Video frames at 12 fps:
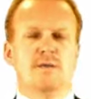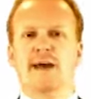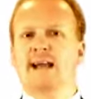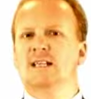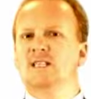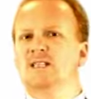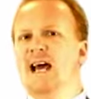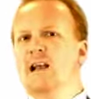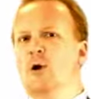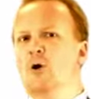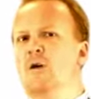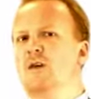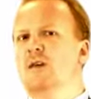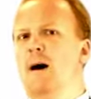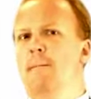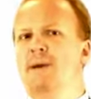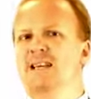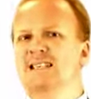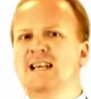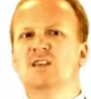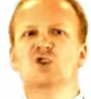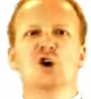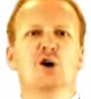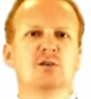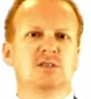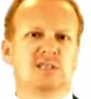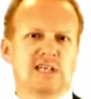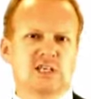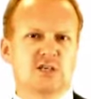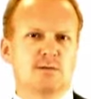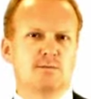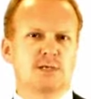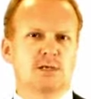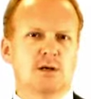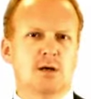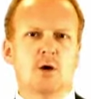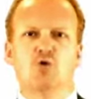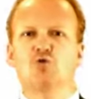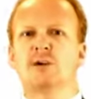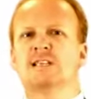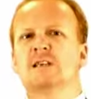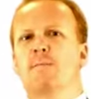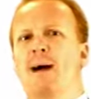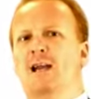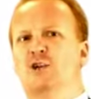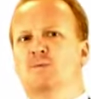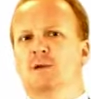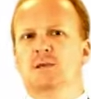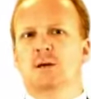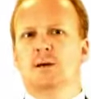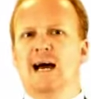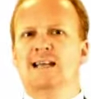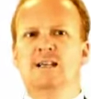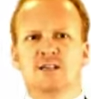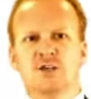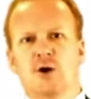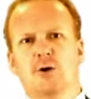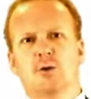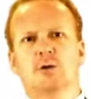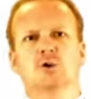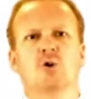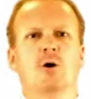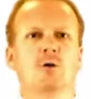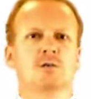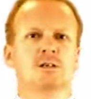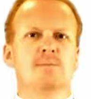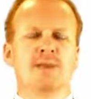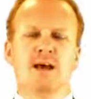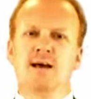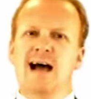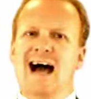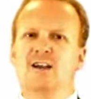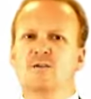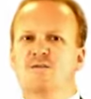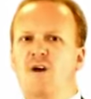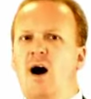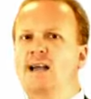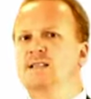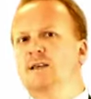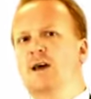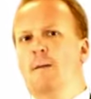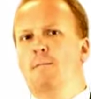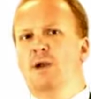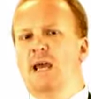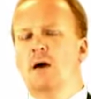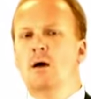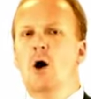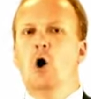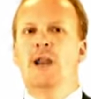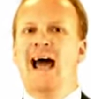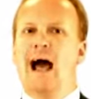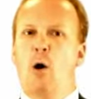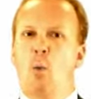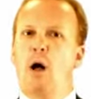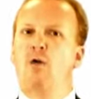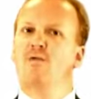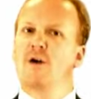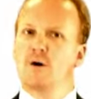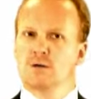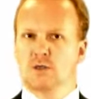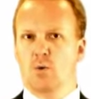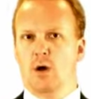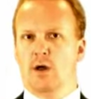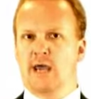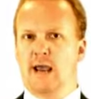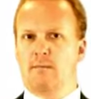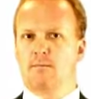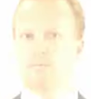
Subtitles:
they instead look at the company's internal systems, risk management, and internal controls, and advise the company on how well those are working.